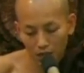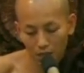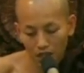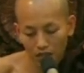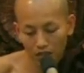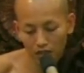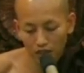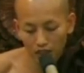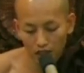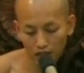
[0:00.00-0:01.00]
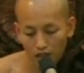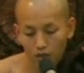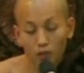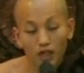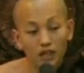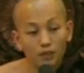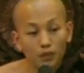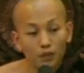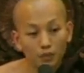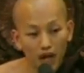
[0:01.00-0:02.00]
by practicing the Noble
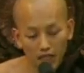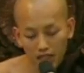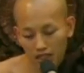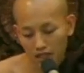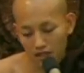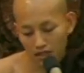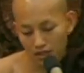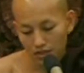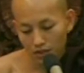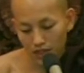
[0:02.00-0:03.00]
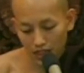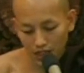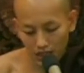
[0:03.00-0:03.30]
Eightfold Path. What are